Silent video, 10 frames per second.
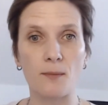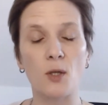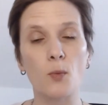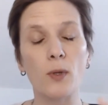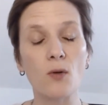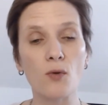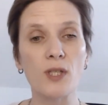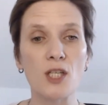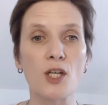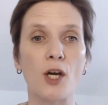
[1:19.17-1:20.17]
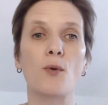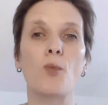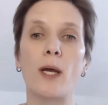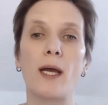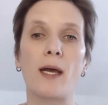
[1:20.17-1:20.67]
So we already know
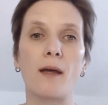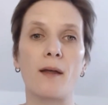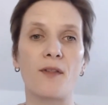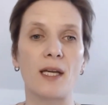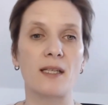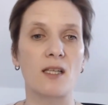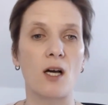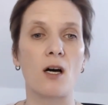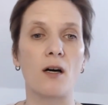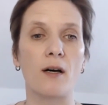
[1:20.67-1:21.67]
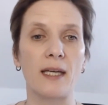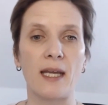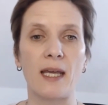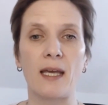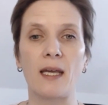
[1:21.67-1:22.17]
where things are in here.